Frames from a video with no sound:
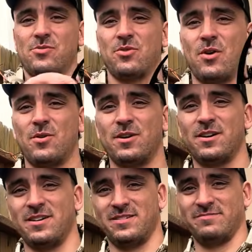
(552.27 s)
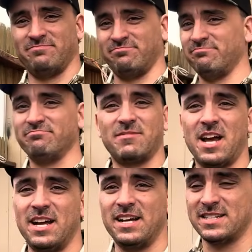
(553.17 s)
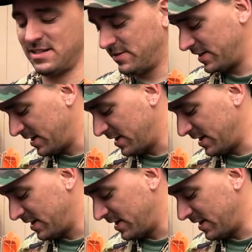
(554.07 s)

thrower and kayaks and everything